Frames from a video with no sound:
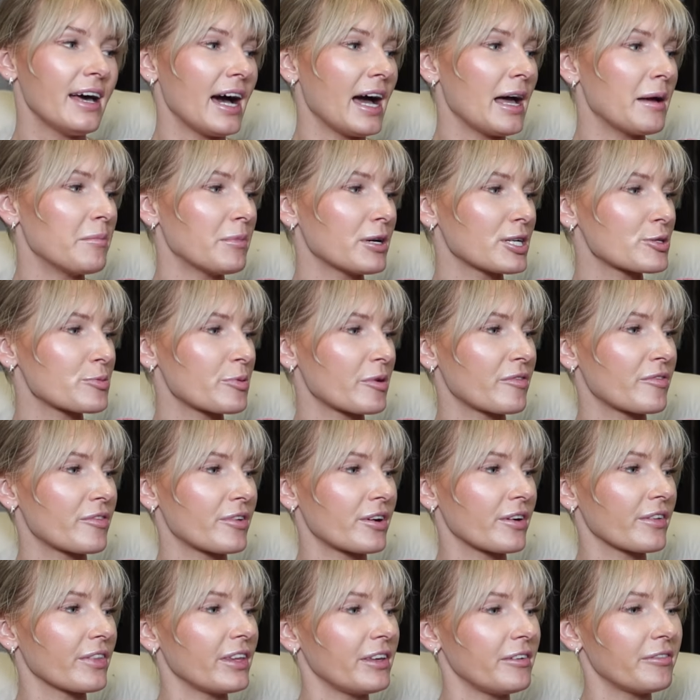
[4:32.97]
I much
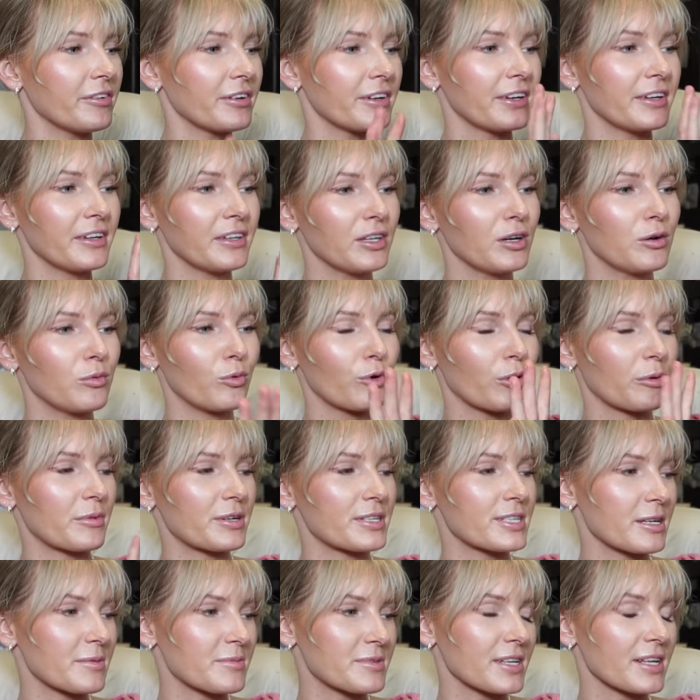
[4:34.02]
prefer the vanilla warmer
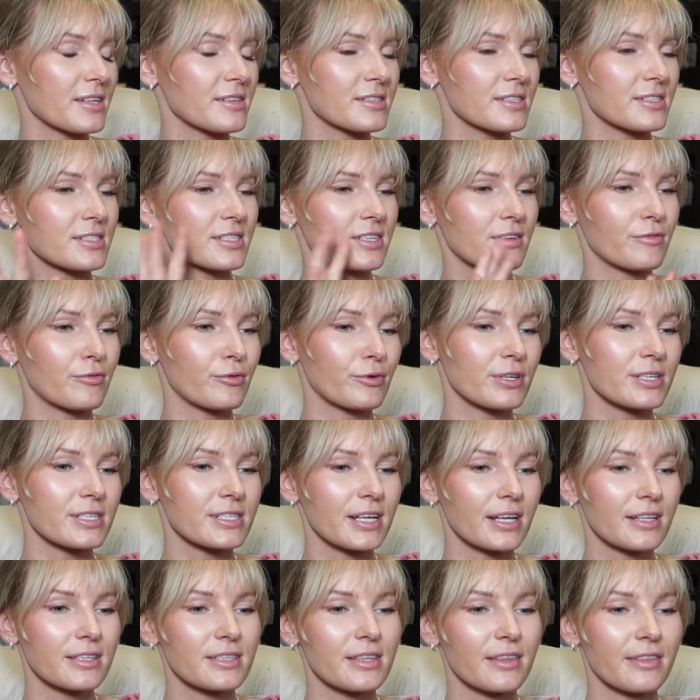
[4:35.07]
type scents since the fruity
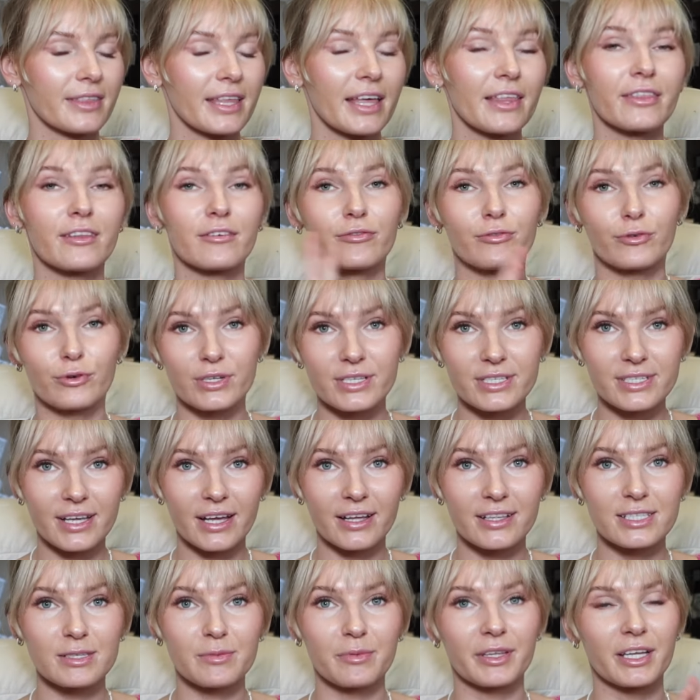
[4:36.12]
scent than the fruity
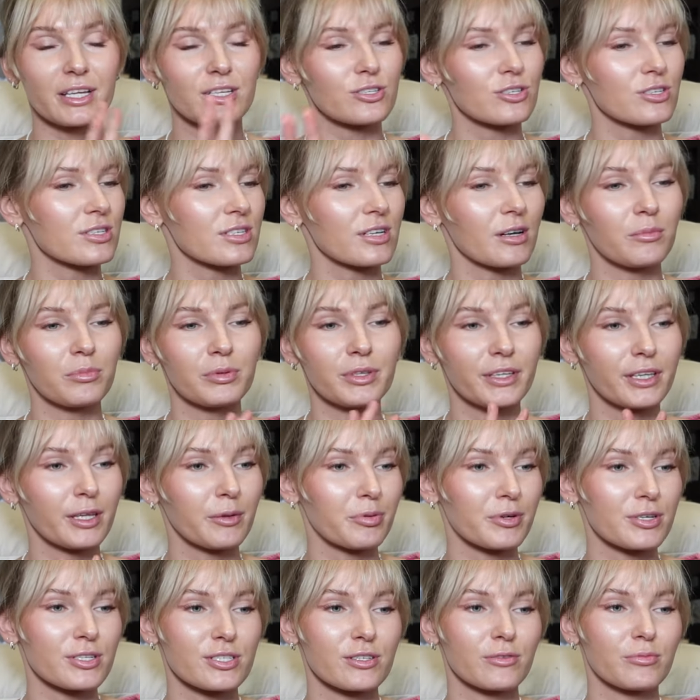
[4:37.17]
scents, but that's just completely
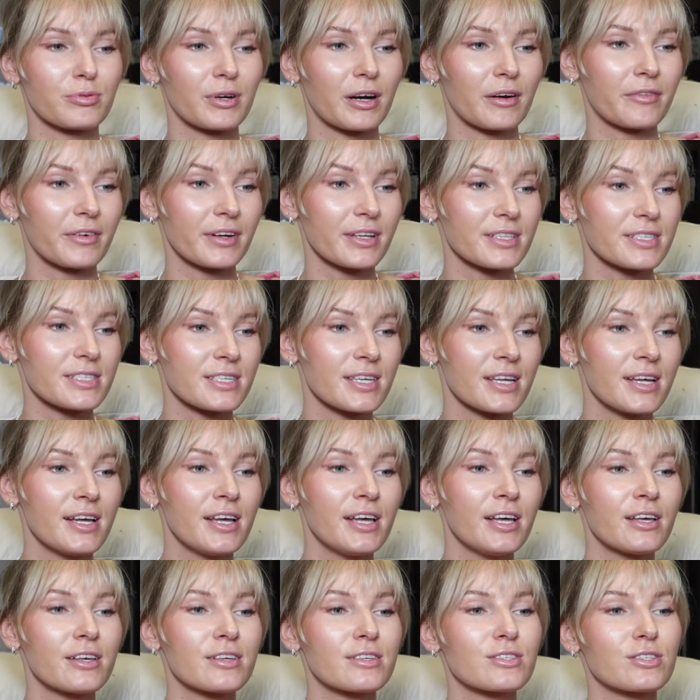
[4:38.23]
personal preference.
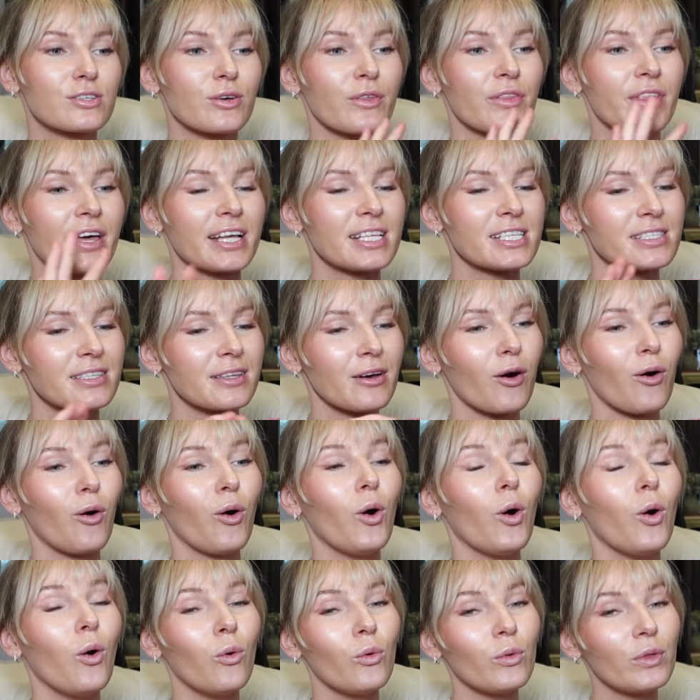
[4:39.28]
So that's the
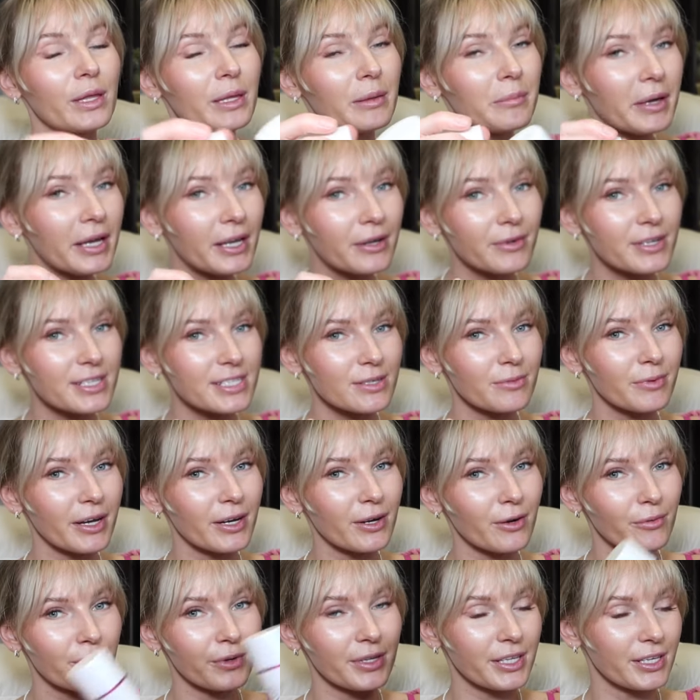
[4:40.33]
only main reason why I
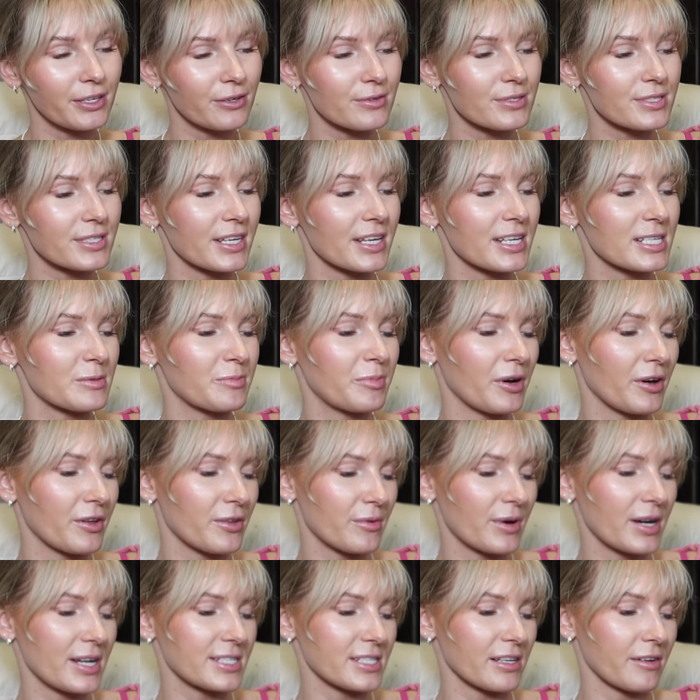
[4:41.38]
don't really use this, but
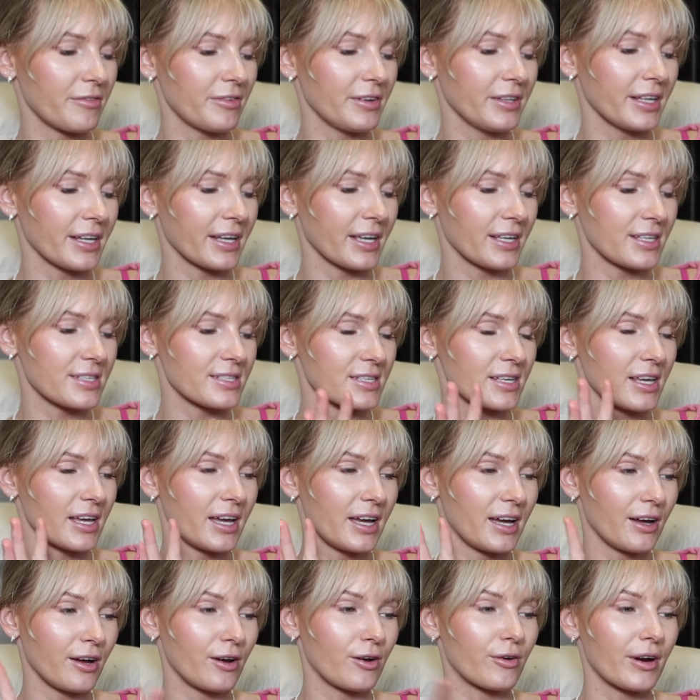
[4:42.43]
otherwise I feel like it's
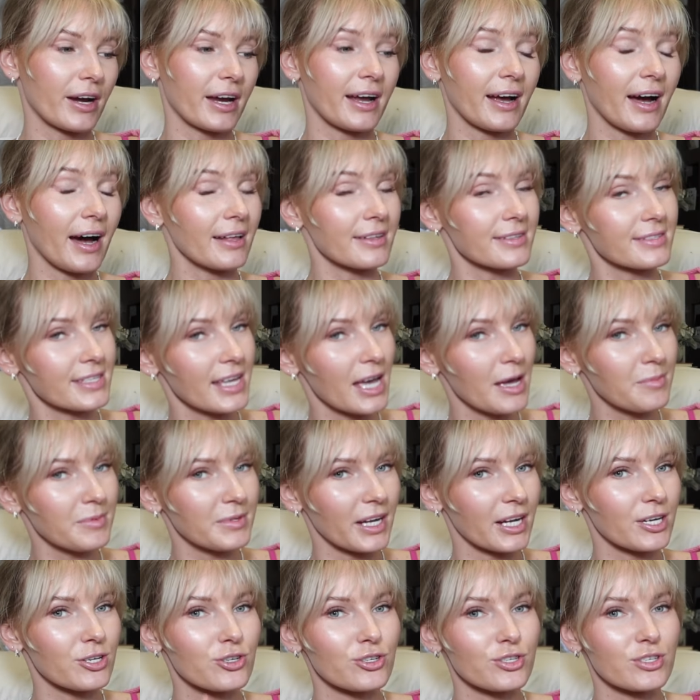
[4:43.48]
a great concept.
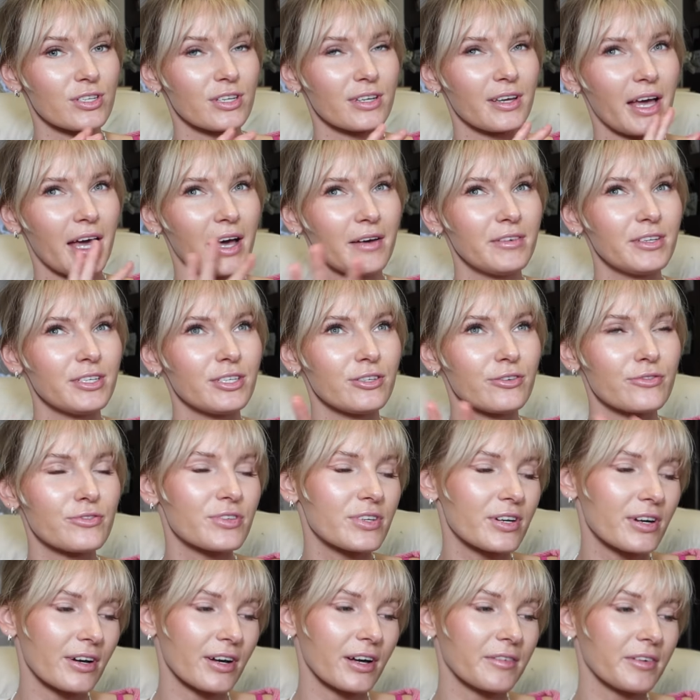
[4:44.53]
I just haven't used
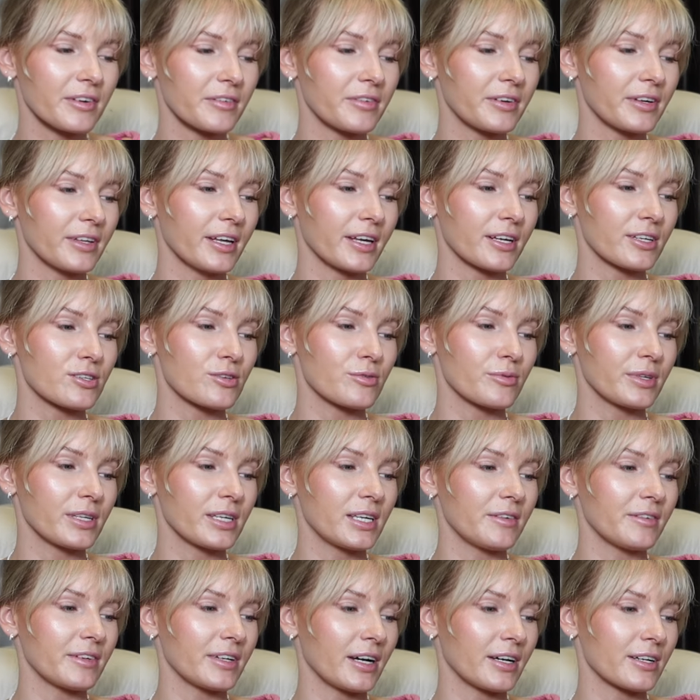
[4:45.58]
it enough, I feel like, to really
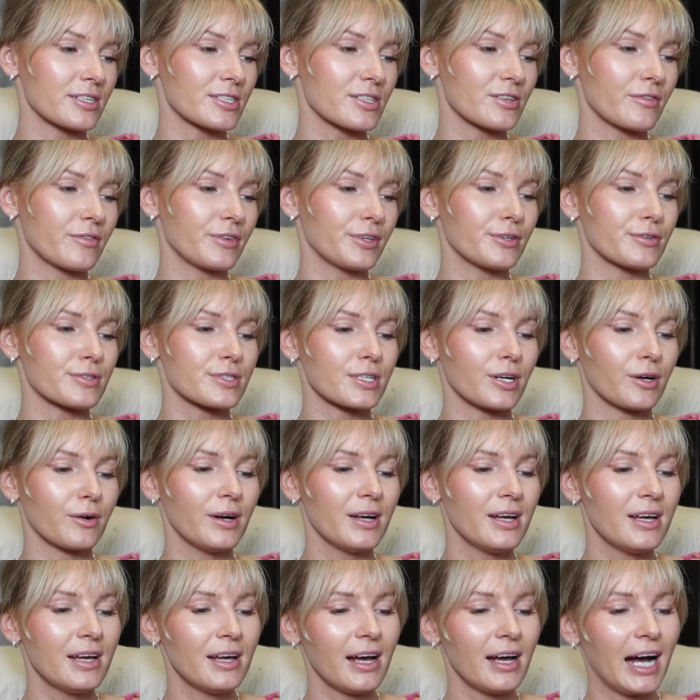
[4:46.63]
give an honest review, so
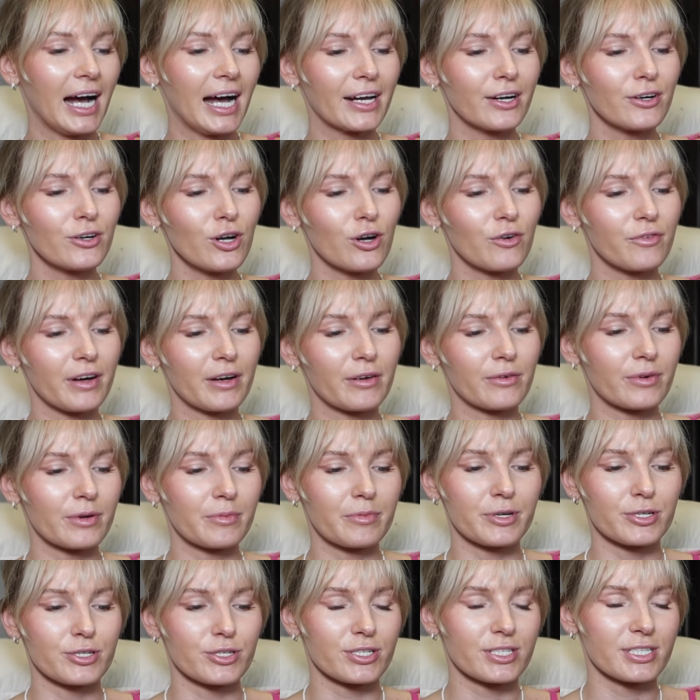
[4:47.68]
I don't know if I'd
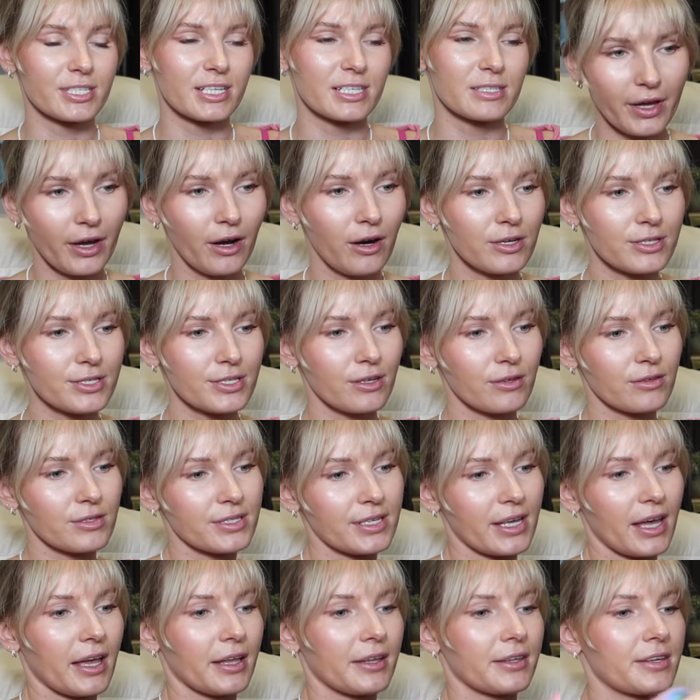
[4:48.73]
repurchase this. They also
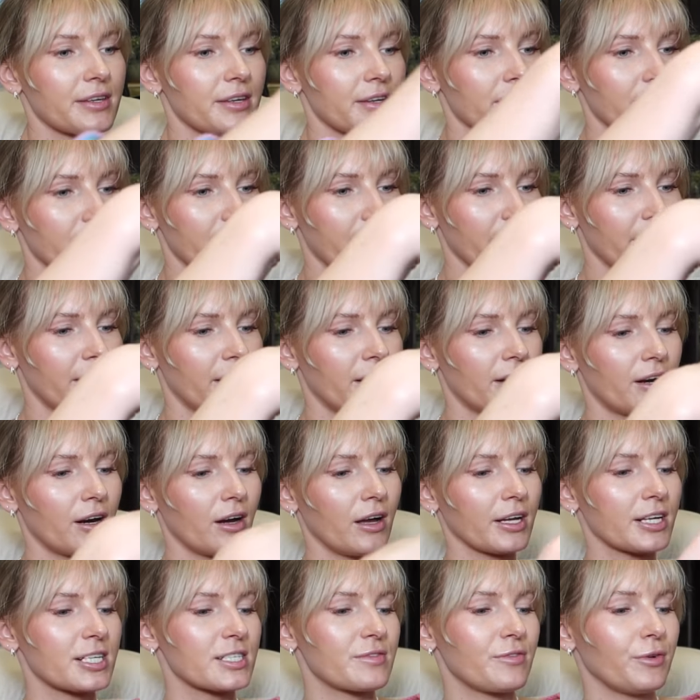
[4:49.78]
sent their
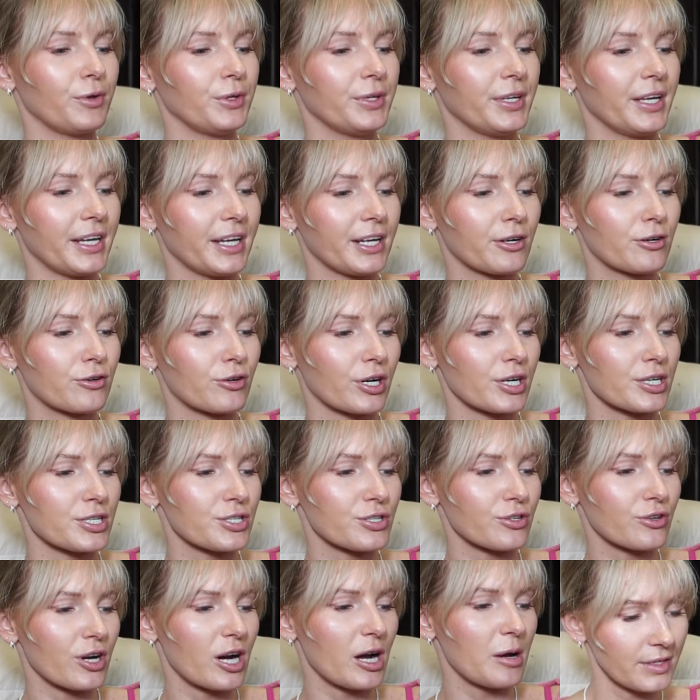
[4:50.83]
Exfoliating Crush
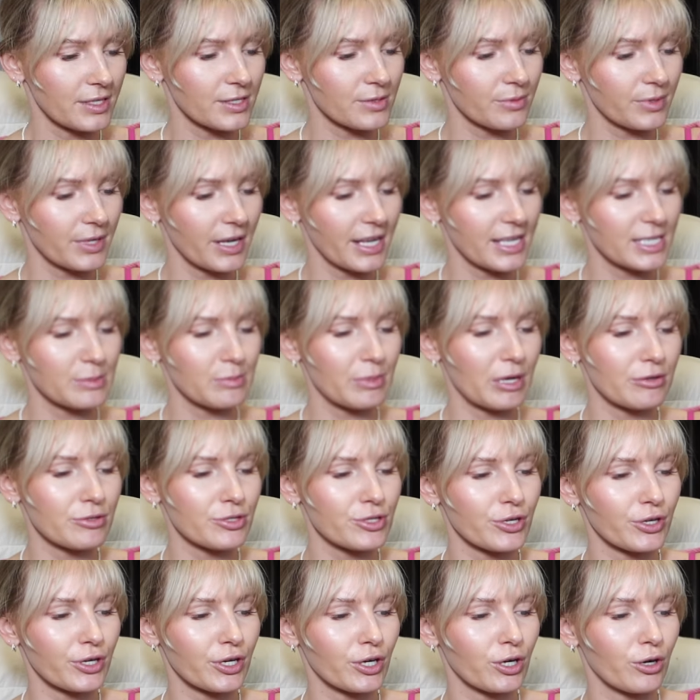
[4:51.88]
Scrub. This one has brown
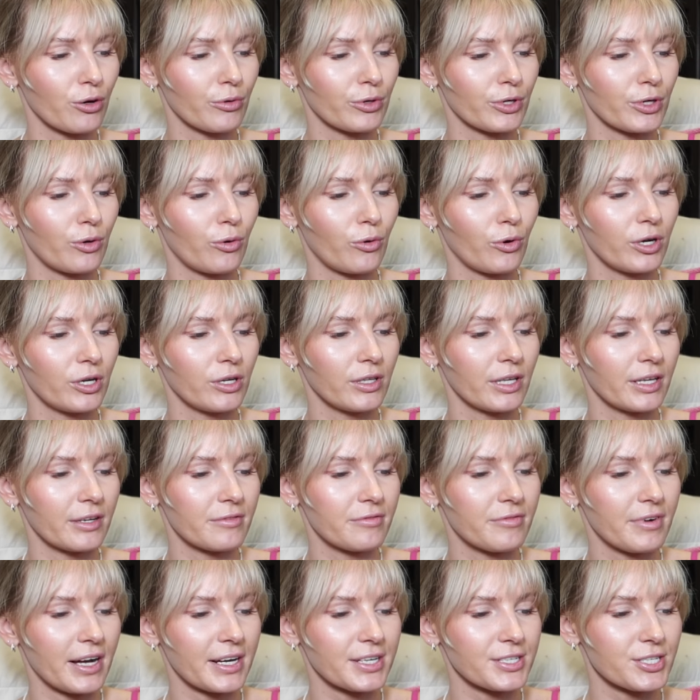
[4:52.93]
sugar, coconut oil,
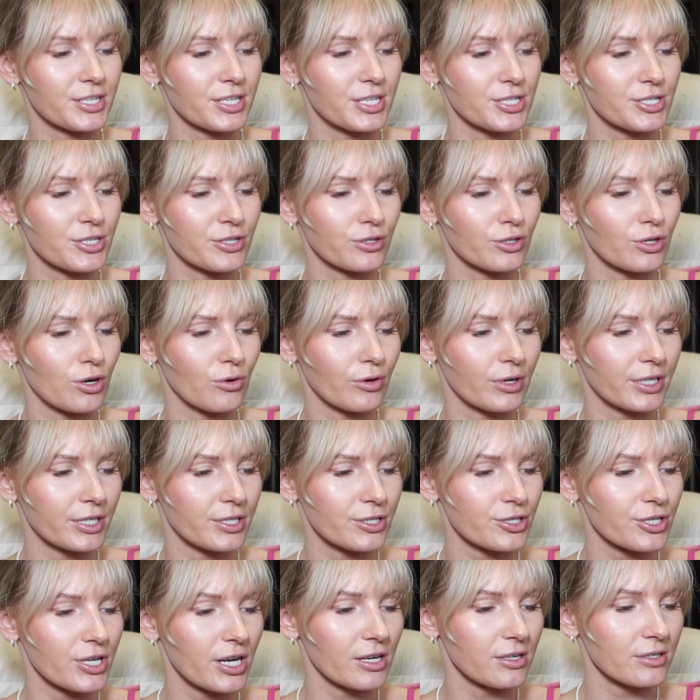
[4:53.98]
and fine Tahitian
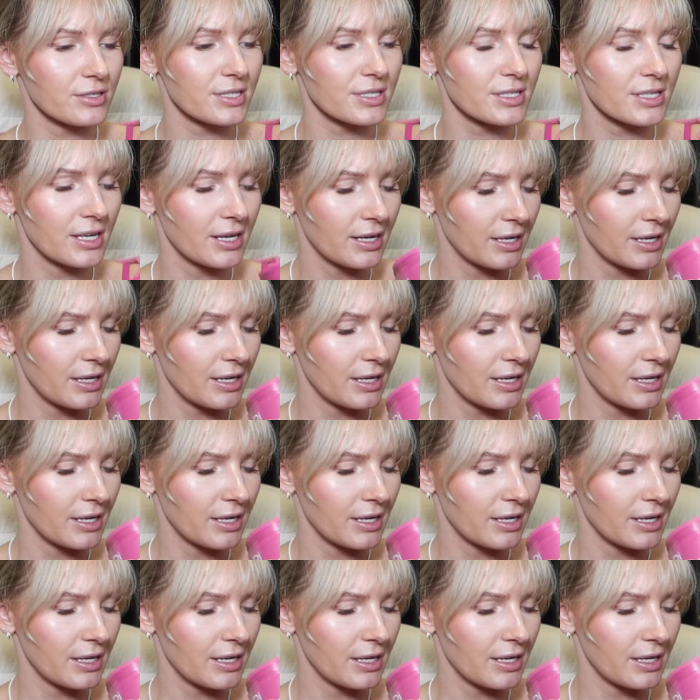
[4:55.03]
coconut shells.